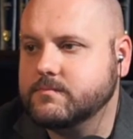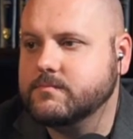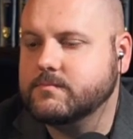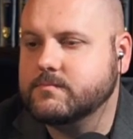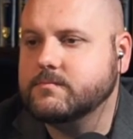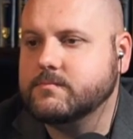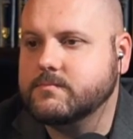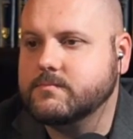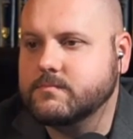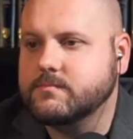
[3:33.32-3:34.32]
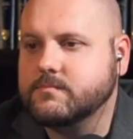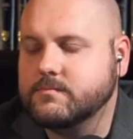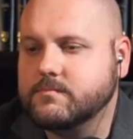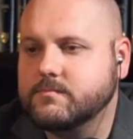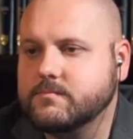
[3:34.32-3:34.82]

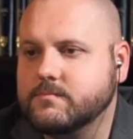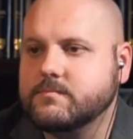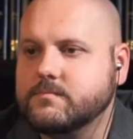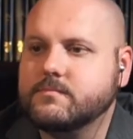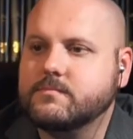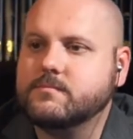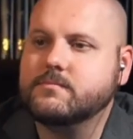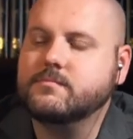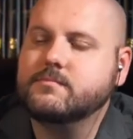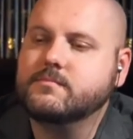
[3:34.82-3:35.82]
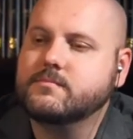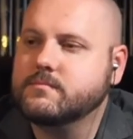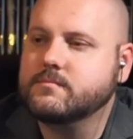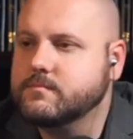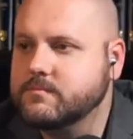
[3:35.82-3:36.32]

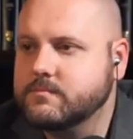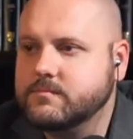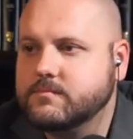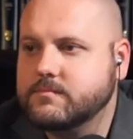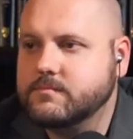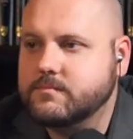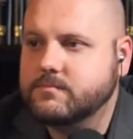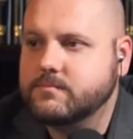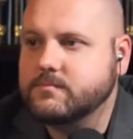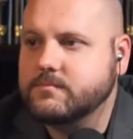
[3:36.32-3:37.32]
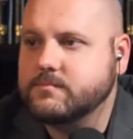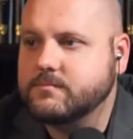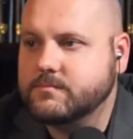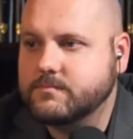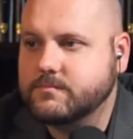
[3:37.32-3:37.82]
[no speech]